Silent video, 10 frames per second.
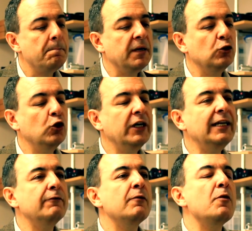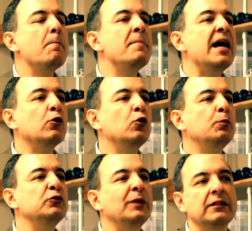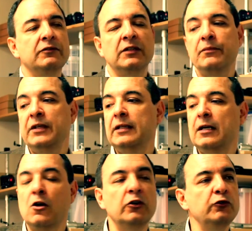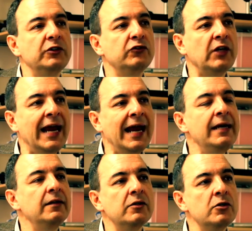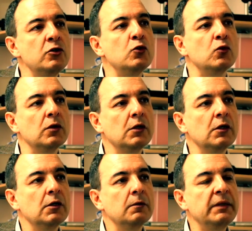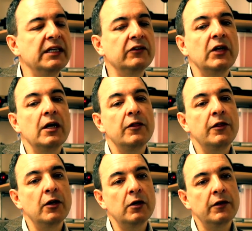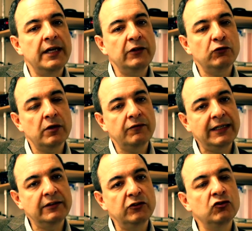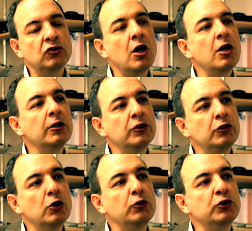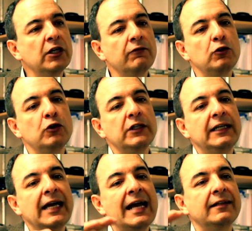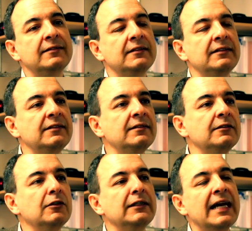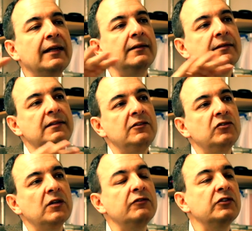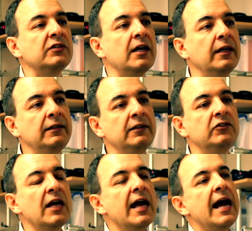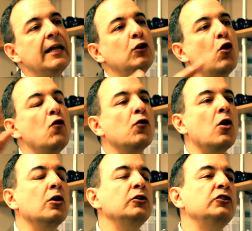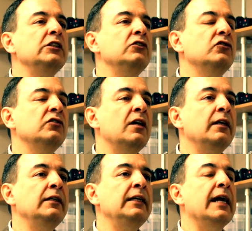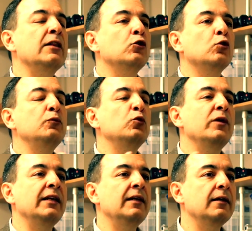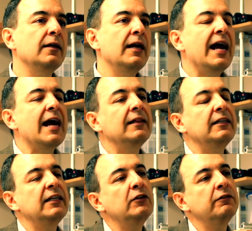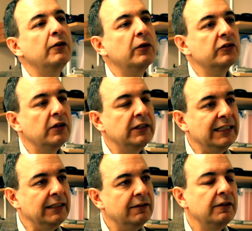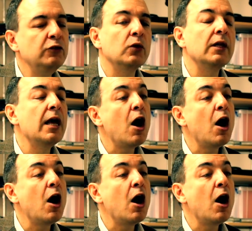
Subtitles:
But look at it from the macro perspective, something that Austrians hate to do, because they sort of like discard the notion of looking at statistical analyses of societies and the overarching society and the groups within it, and they tend to focus on the individual.